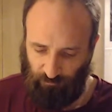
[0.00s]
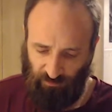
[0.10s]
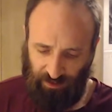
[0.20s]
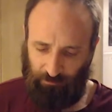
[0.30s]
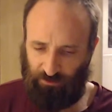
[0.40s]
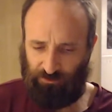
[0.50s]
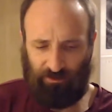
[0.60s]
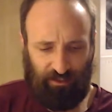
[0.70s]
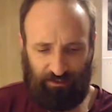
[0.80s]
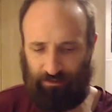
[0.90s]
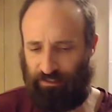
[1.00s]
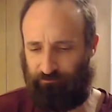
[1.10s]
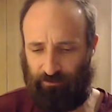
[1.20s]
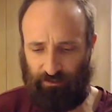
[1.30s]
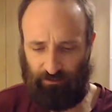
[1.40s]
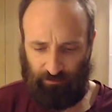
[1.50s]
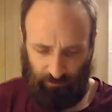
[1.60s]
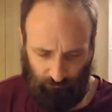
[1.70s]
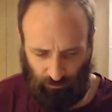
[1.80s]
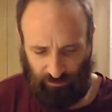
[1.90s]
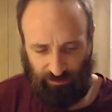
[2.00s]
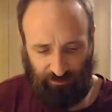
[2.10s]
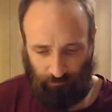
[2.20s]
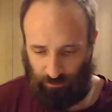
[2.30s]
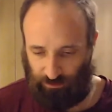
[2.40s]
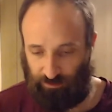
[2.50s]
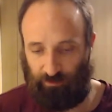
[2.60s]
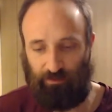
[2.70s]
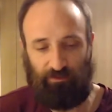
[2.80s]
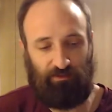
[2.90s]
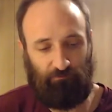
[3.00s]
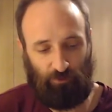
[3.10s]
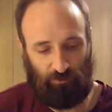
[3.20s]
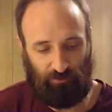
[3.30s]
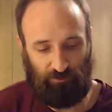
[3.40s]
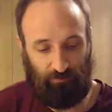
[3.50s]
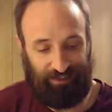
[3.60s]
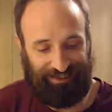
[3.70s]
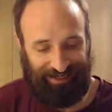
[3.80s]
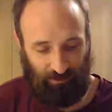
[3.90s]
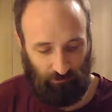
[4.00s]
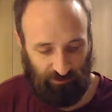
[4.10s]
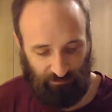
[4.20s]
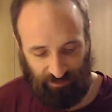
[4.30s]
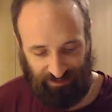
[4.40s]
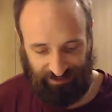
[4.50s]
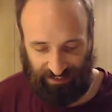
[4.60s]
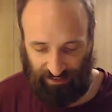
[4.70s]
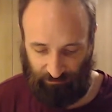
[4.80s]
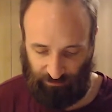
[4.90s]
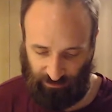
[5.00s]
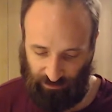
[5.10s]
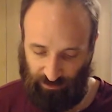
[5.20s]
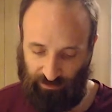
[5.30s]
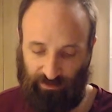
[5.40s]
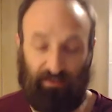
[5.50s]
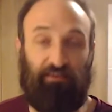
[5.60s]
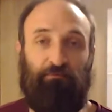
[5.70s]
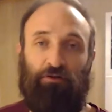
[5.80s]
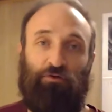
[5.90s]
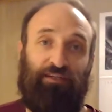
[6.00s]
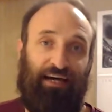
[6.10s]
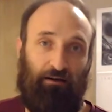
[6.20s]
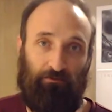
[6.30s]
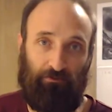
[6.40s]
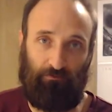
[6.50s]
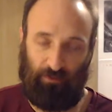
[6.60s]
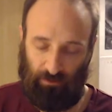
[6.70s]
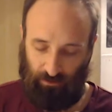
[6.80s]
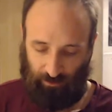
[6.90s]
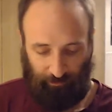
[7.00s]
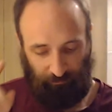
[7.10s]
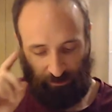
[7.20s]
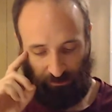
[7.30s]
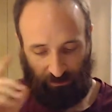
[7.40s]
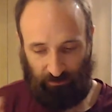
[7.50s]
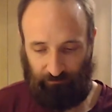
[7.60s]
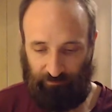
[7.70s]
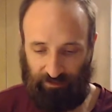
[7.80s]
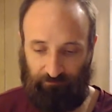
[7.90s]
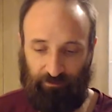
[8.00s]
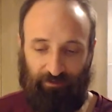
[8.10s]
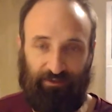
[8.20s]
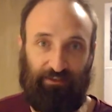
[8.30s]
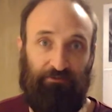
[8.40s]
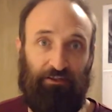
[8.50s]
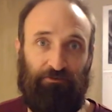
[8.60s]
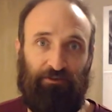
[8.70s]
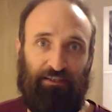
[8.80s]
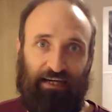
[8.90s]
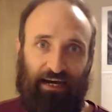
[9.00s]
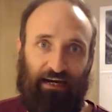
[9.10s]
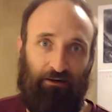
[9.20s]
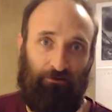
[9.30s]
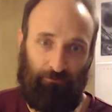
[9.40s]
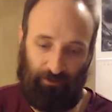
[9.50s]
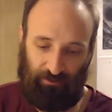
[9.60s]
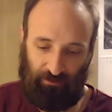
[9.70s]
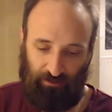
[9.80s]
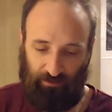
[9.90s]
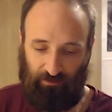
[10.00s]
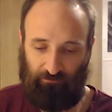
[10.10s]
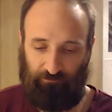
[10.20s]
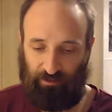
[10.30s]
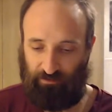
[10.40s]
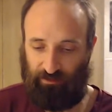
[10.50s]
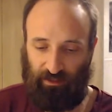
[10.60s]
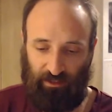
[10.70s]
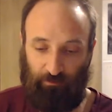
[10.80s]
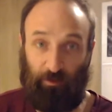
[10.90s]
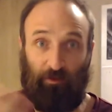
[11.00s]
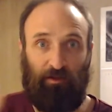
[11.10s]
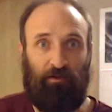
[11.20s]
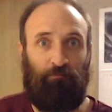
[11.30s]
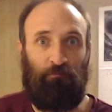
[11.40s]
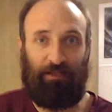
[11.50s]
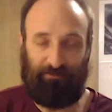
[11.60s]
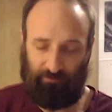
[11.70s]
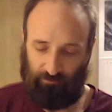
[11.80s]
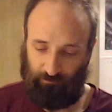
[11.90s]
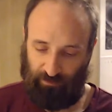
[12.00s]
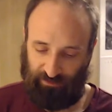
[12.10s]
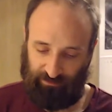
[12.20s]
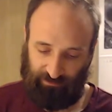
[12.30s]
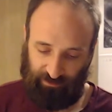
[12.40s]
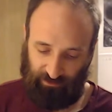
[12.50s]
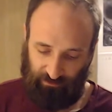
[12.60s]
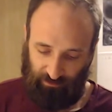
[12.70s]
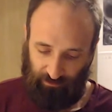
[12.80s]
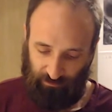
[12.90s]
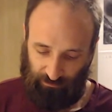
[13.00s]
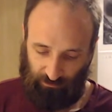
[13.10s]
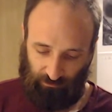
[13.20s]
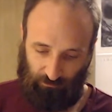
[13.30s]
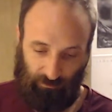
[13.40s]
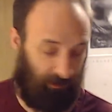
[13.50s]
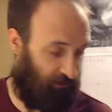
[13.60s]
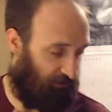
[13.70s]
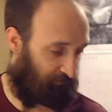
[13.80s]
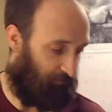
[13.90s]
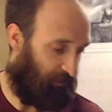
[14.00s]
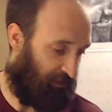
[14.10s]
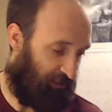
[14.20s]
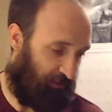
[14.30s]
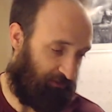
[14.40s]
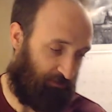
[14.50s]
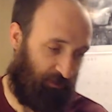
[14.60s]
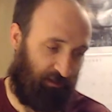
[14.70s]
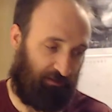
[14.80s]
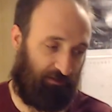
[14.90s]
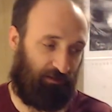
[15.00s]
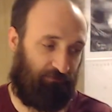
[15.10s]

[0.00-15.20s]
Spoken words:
And most like every one of these books, it's important to play out some of these games to get the most out of them. I'm a big fan of philosophy and reading how it may affect the game and mental and mindset. So I love playing it out as well. It's